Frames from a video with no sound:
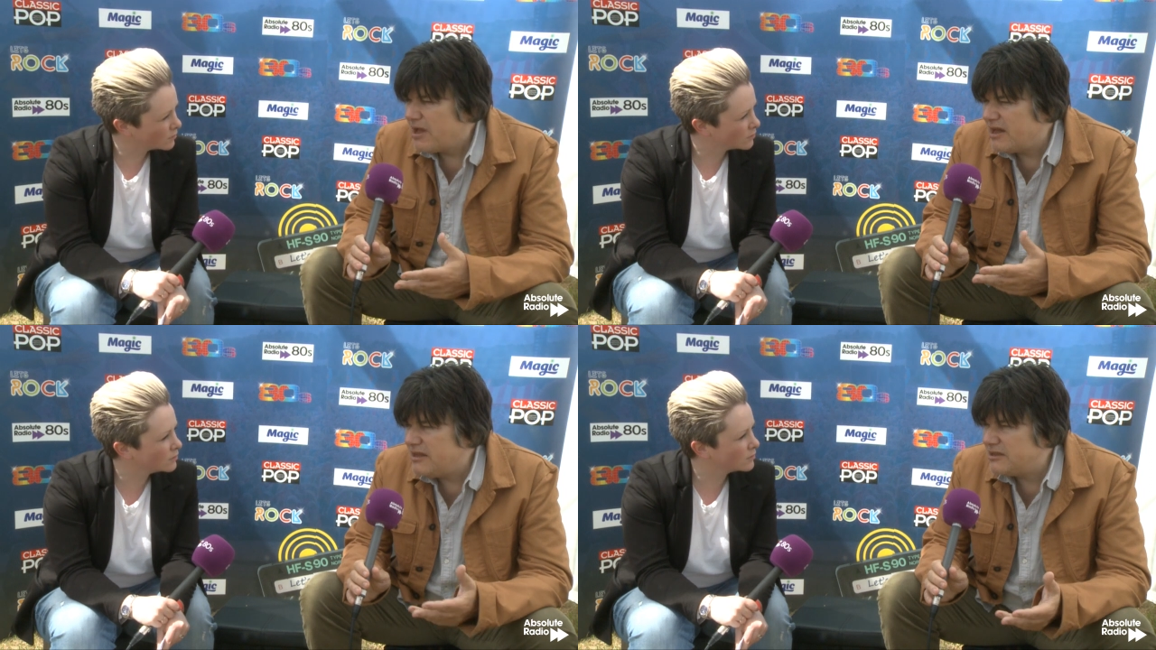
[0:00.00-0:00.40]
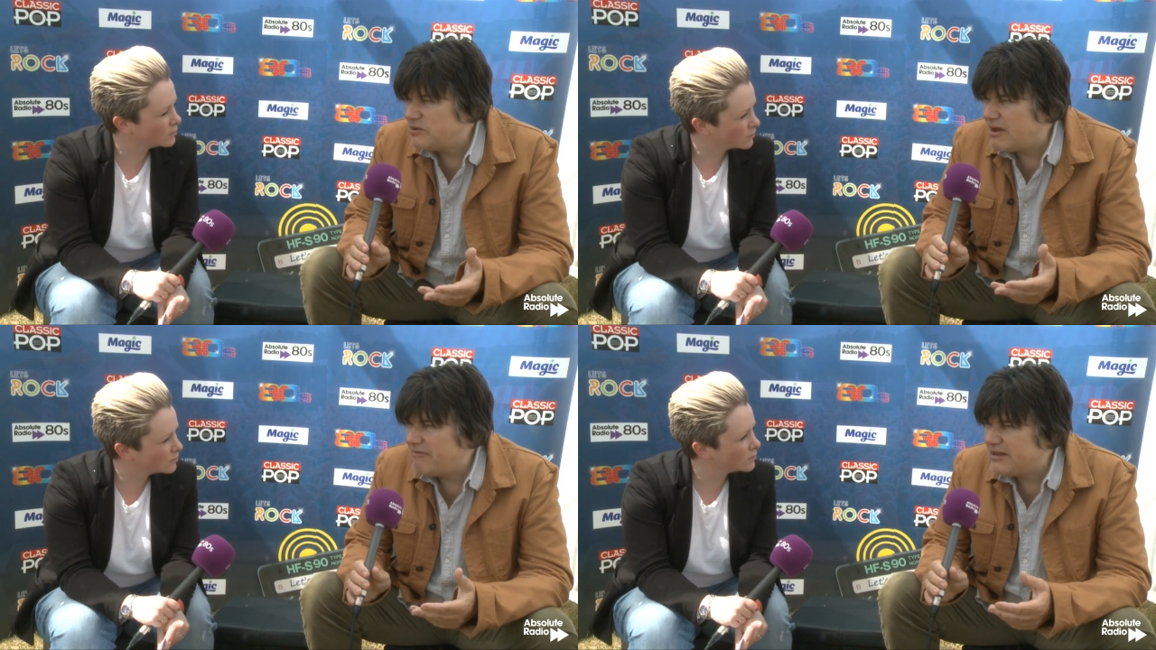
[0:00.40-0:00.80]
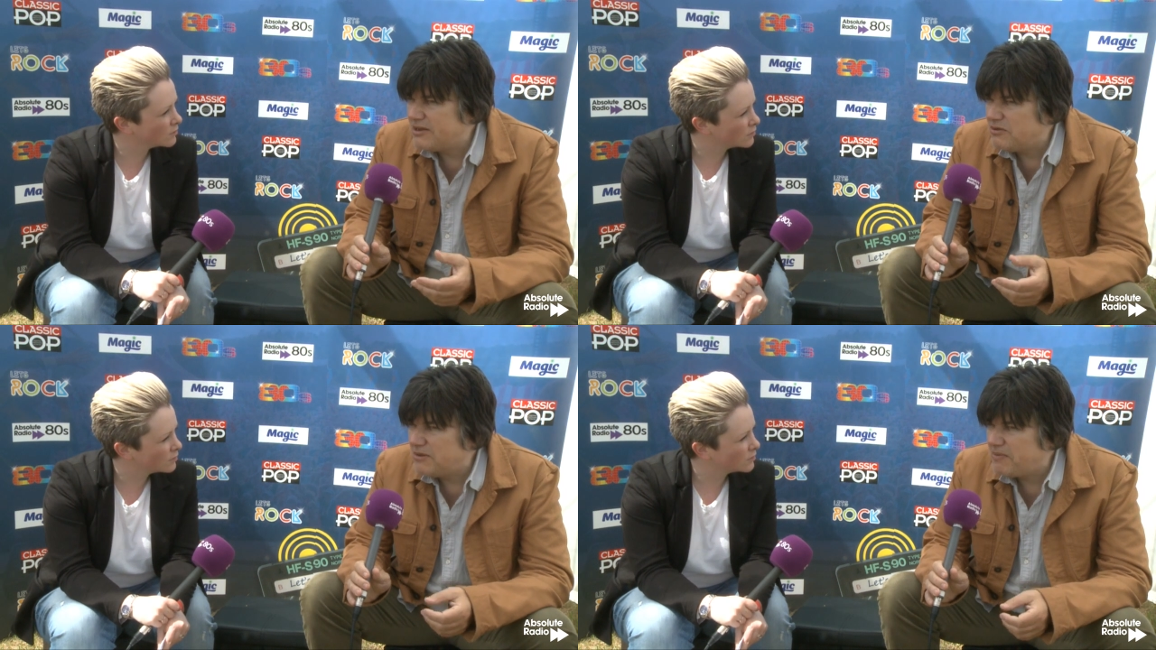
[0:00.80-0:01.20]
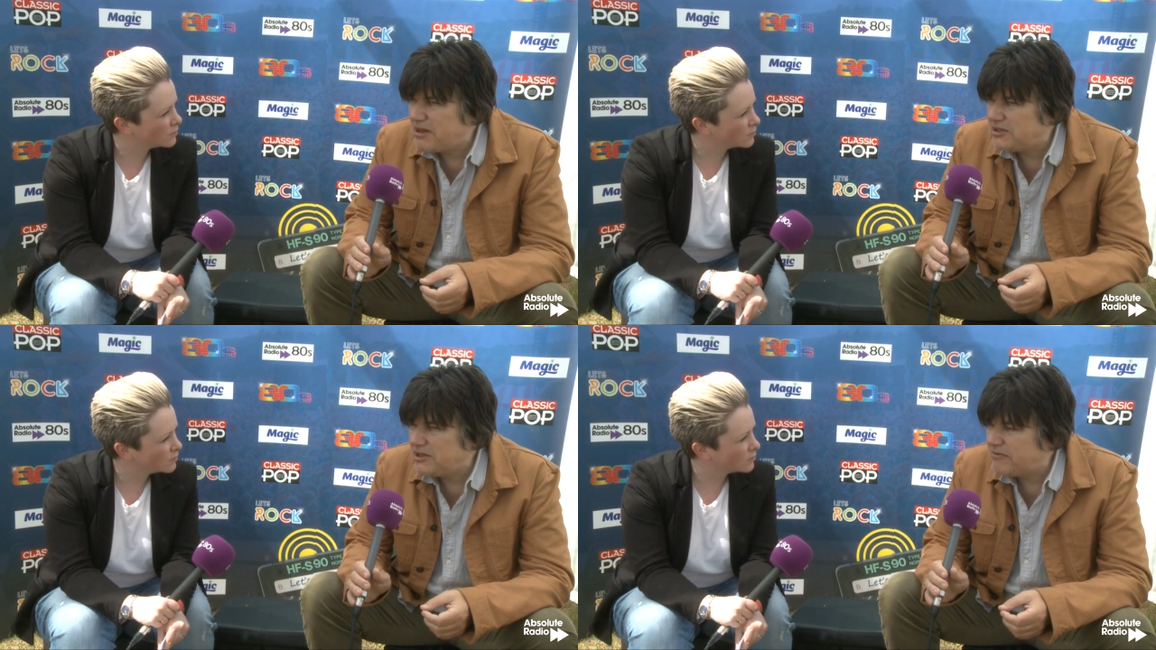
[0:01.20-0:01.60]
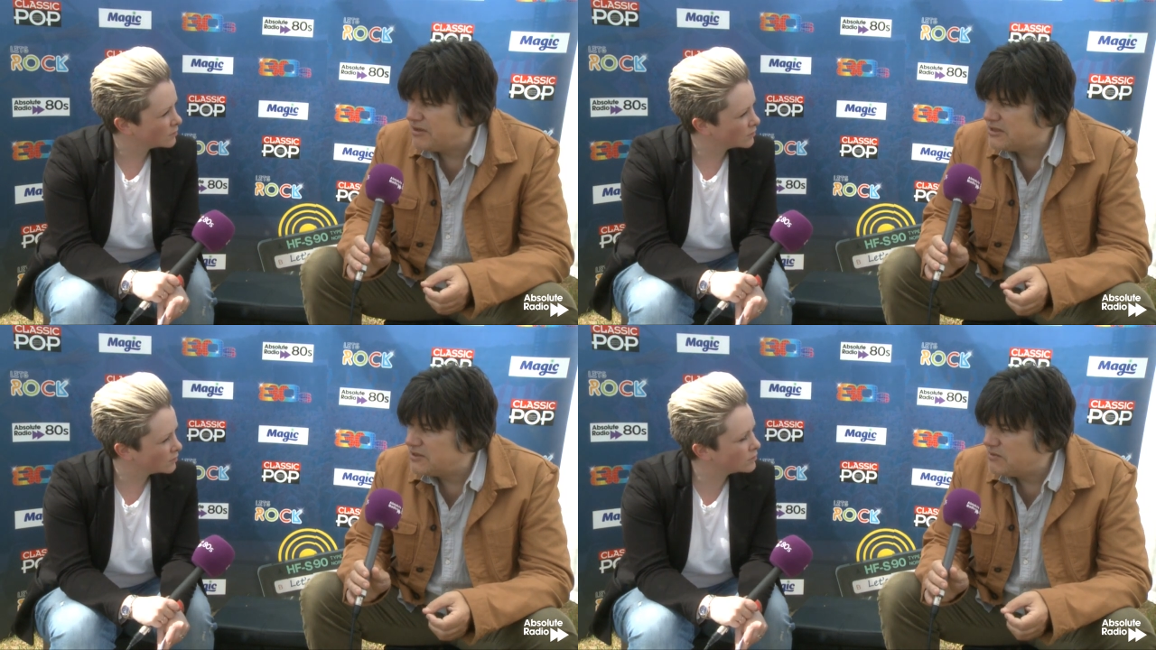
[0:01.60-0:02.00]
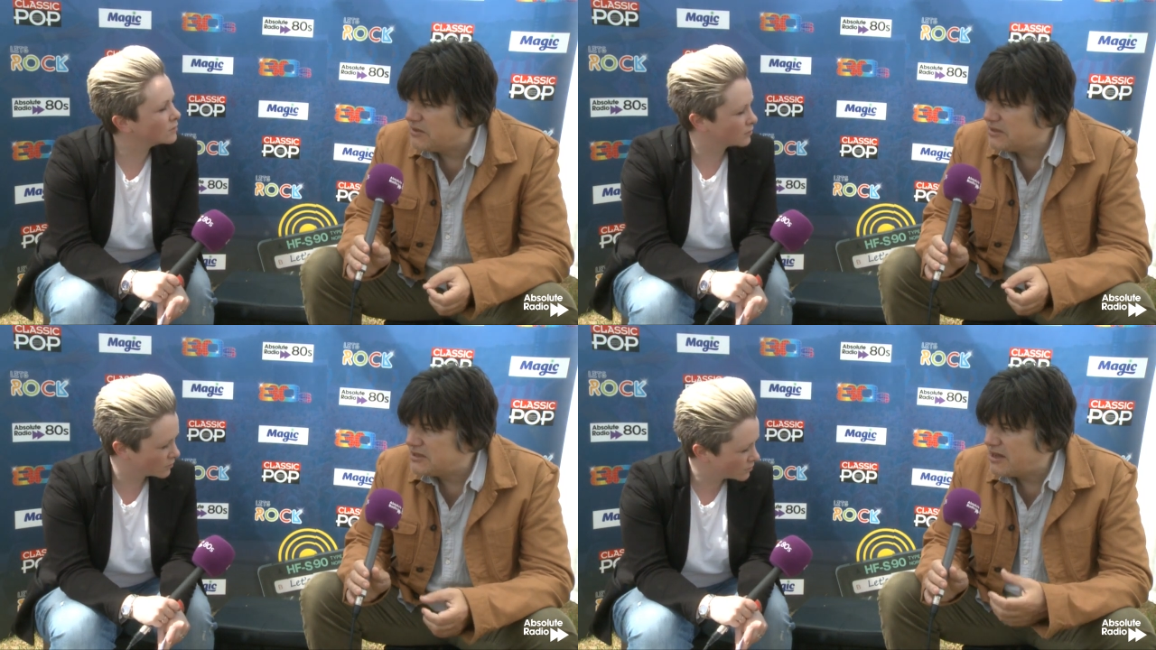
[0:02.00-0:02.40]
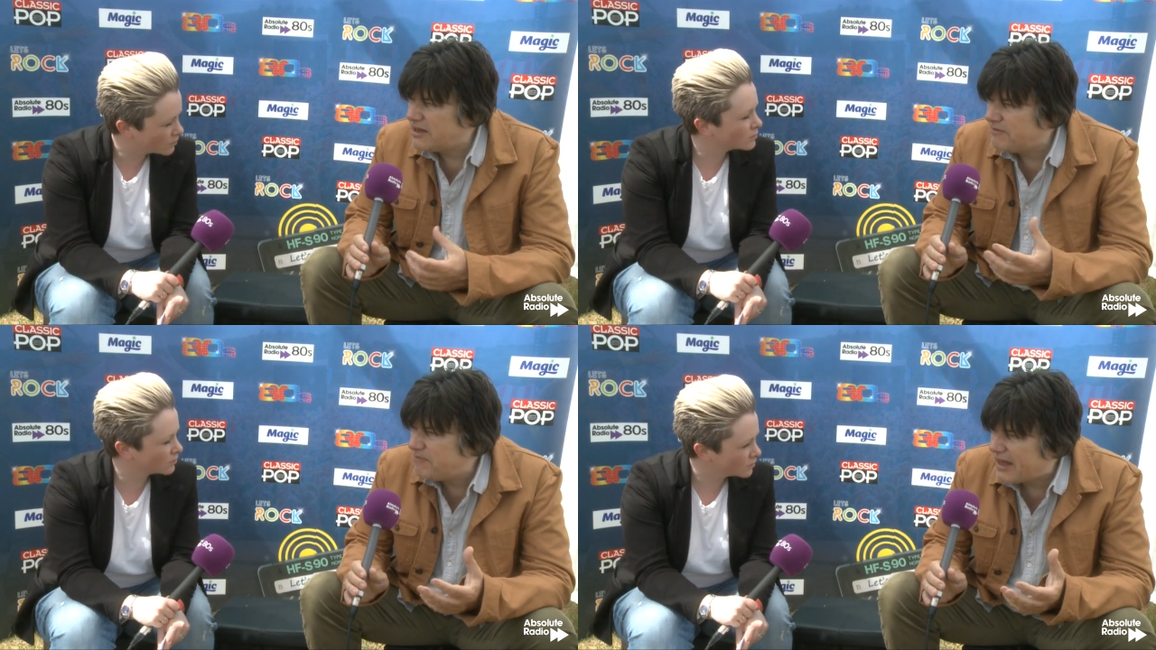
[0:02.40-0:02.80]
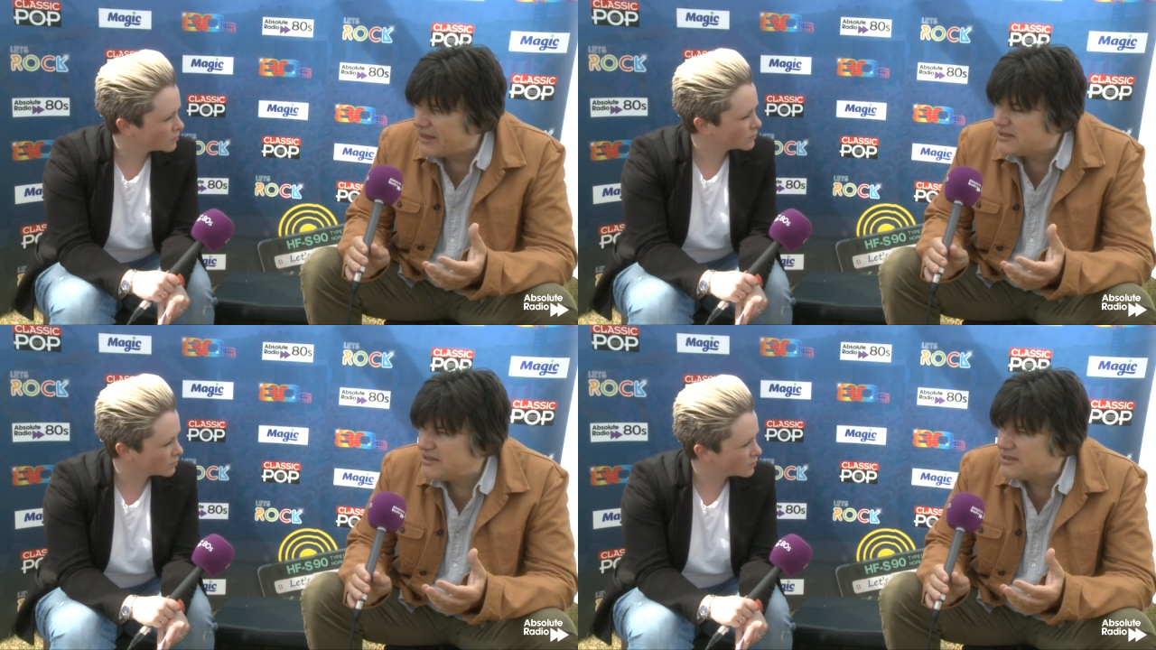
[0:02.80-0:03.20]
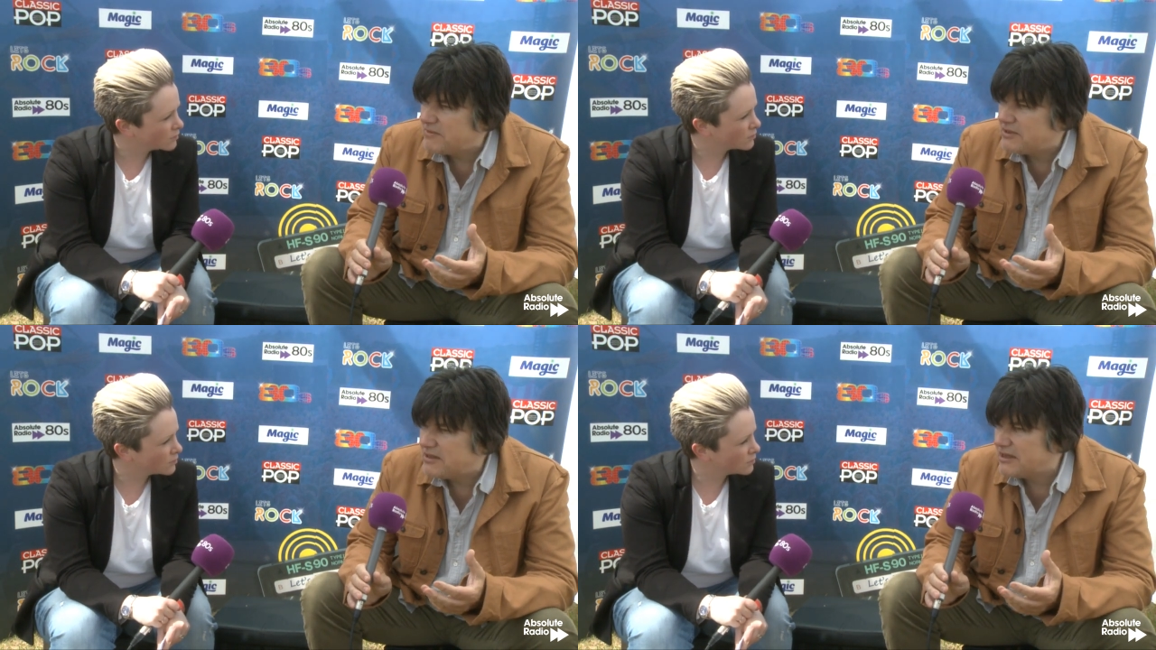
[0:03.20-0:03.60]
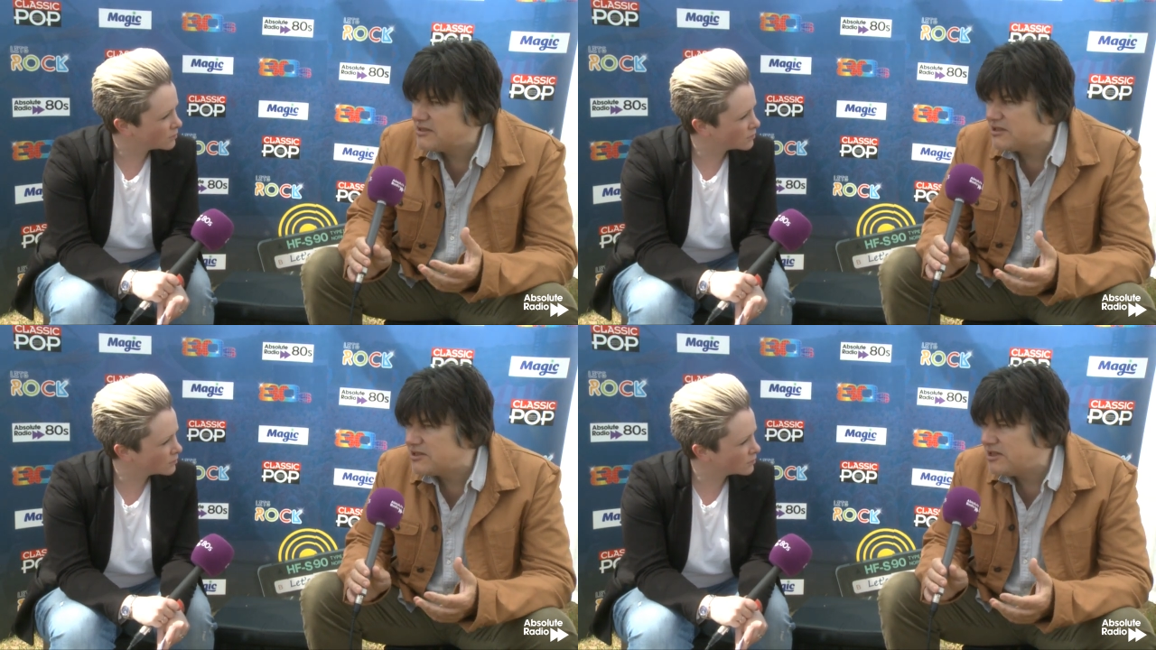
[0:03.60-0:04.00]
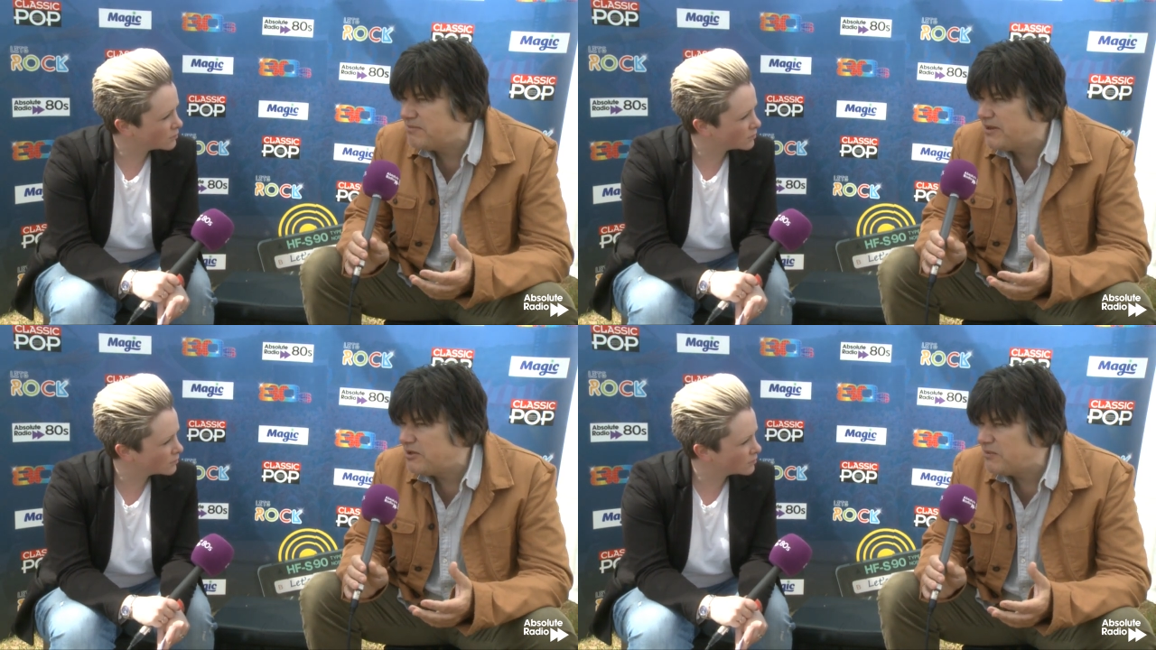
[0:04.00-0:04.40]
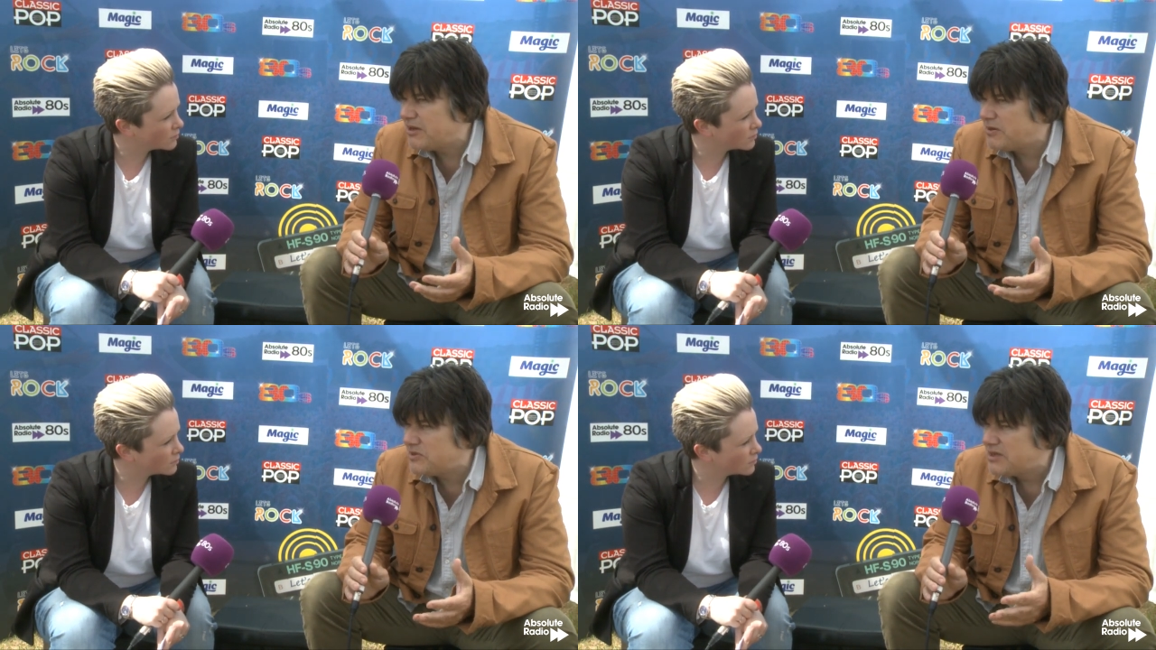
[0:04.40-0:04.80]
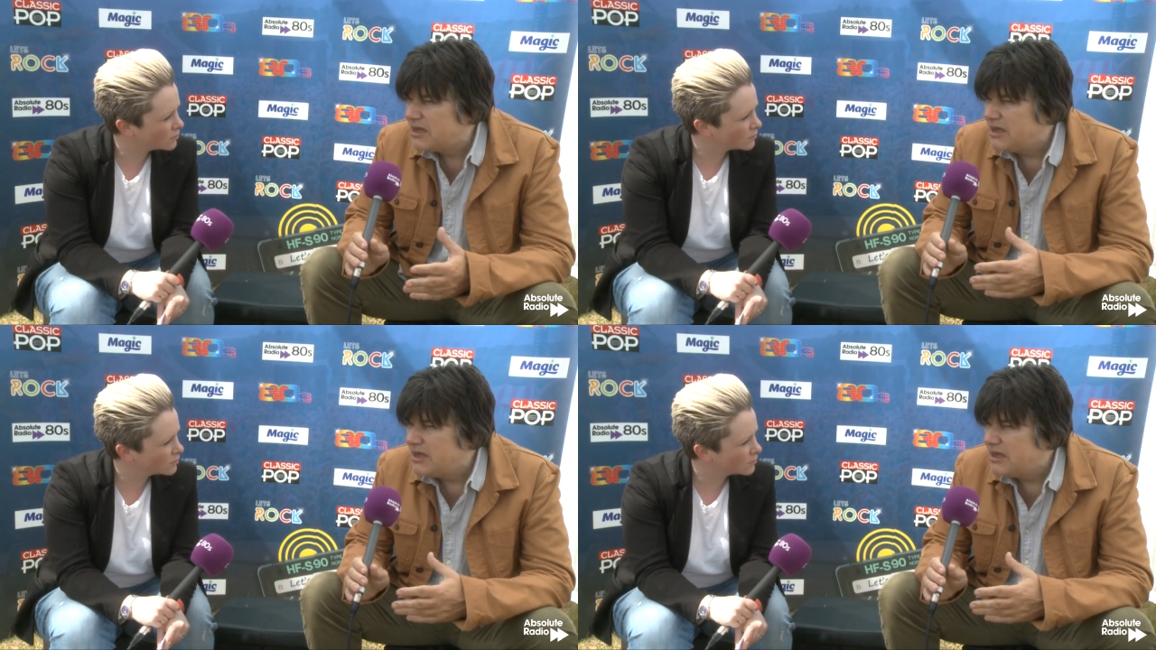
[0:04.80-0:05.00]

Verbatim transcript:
Speaker 1: And it's quite a radical departure for us as well. It's kind of back to some of the things that turned me on when I was